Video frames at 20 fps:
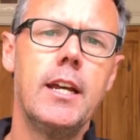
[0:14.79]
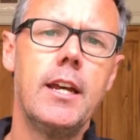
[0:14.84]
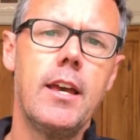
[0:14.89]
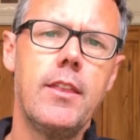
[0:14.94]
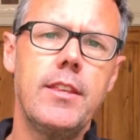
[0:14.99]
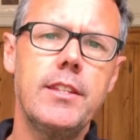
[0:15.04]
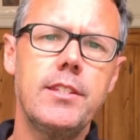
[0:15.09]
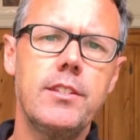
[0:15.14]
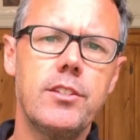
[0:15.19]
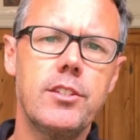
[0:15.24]

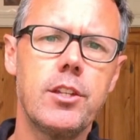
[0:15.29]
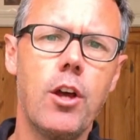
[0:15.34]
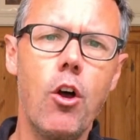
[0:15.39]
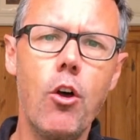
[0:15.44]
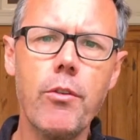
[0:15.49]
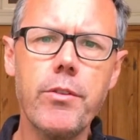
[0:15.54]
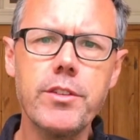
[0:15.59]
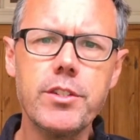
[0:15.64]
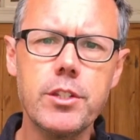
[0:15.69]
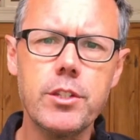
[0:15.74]
This is to all
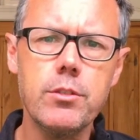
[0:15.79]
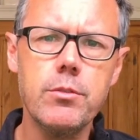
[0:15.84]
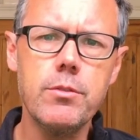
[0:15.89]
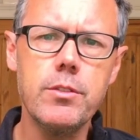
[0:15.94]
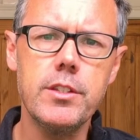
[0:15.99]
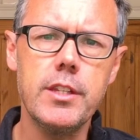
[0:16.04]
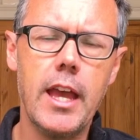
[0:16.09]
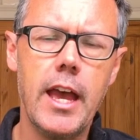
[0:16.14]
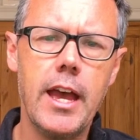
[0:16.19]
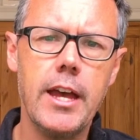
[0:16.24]
the
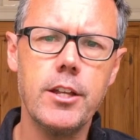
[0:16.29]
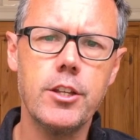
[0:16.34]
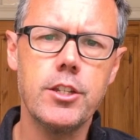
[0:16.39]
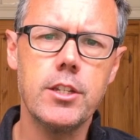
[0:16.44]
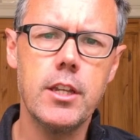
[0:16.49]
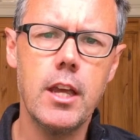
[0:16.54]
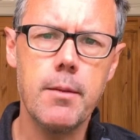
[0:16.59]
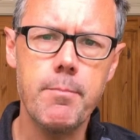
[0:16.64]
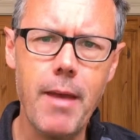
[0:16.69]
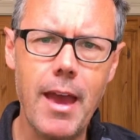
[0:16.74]
students at
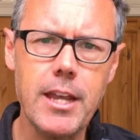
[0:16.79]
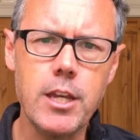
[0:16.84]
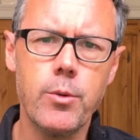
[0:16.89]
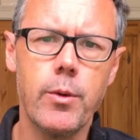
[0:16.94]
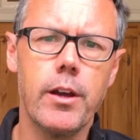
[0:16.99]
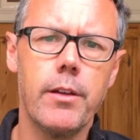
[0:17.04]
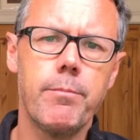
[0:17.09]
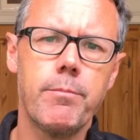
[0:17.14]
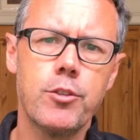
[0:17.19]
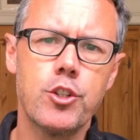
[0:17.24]

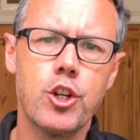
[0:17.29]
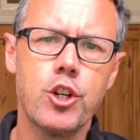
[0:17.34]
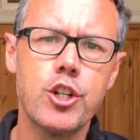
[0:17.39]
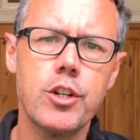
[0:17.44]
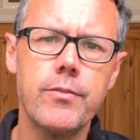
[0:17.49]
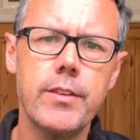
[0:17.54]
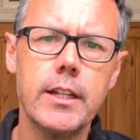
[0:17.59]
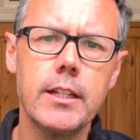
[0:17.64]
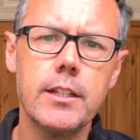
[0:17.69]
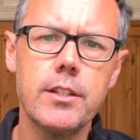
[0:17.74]
Emmanuel, Church of
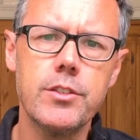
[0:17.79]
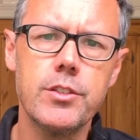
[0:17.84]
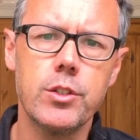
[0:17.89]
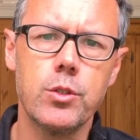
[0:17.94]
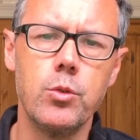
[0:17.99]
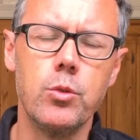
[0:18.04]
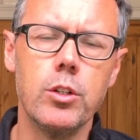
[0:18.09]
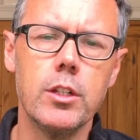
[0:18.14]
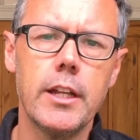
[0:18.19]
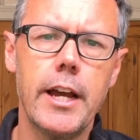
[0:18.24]
England
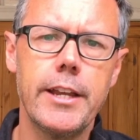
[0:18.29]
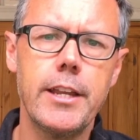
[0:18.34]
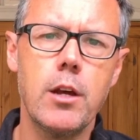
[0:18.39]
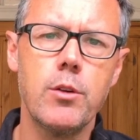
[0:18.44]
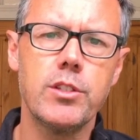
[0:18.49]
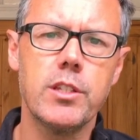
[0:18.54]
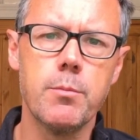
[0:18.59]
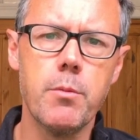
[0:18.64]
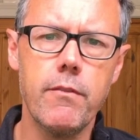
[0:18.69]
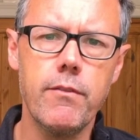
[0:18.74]
School. I know
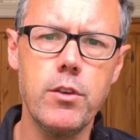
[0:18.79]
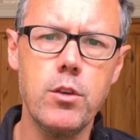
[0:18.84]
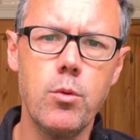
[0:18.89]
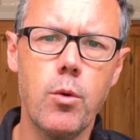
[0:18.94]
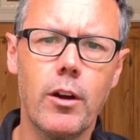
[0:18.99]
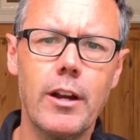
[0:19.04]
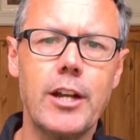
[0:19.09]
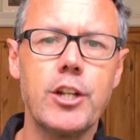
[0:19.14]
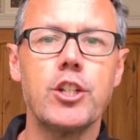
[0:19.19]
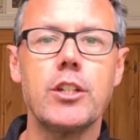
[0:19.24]
some of you
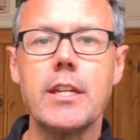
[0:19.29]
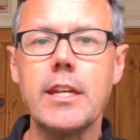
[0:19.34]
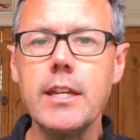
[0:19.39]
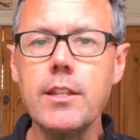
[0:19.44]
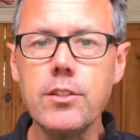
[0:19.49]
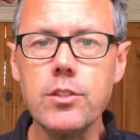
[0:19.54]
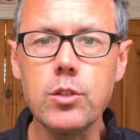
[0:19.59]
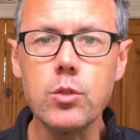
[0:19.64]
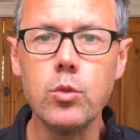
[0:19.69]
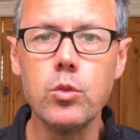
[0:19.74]
are actually in
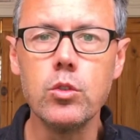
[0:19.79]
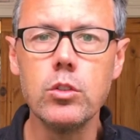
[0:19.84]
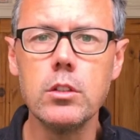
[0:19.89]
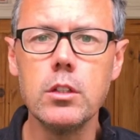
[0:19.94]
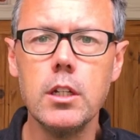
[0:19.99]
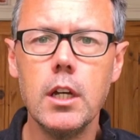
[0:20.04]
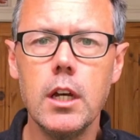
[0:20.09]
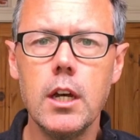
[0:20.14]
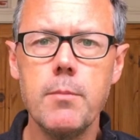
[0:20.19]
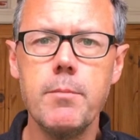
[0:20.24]
school
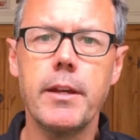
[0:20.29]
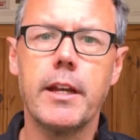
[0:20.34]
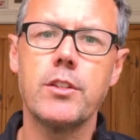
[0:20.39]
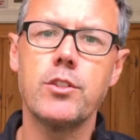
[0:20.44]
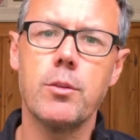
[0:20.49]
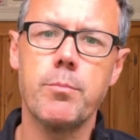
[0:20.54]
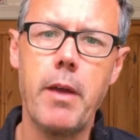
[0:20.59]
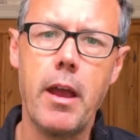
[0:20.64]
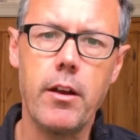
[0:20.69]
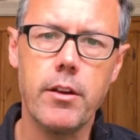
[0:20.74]
because
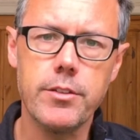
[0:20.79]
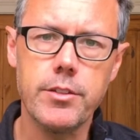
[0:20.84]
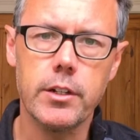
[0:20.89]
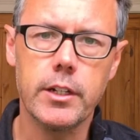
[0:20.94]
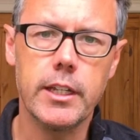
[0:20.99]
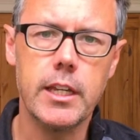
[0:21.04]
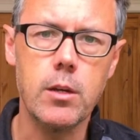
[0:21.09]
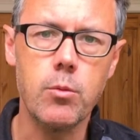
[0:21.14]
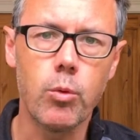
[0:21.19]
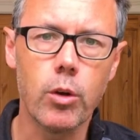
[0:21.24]
your parents are
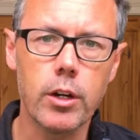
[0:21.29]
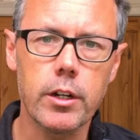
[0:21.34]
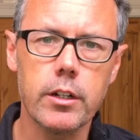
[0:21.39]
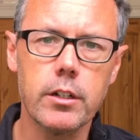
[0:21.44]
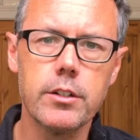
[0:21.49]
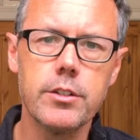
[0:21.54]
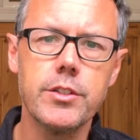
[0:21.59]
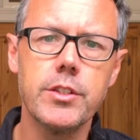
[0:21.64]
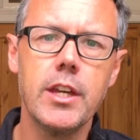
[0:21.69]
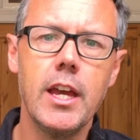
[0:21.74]
key
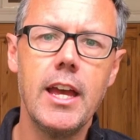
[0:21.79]
workers,